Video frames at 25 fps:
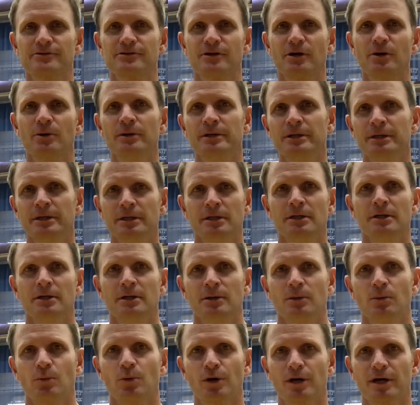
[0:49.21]
So
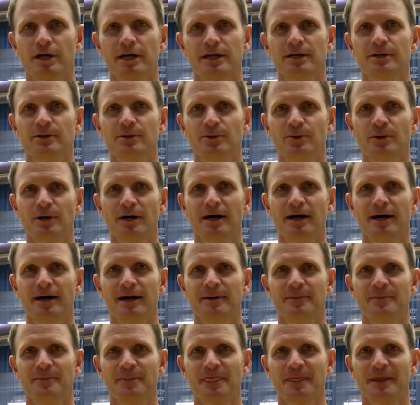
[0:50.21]
we're going
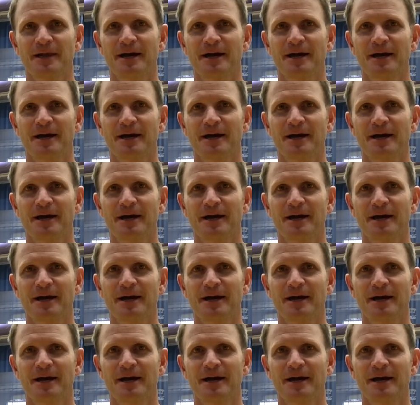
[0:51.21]
to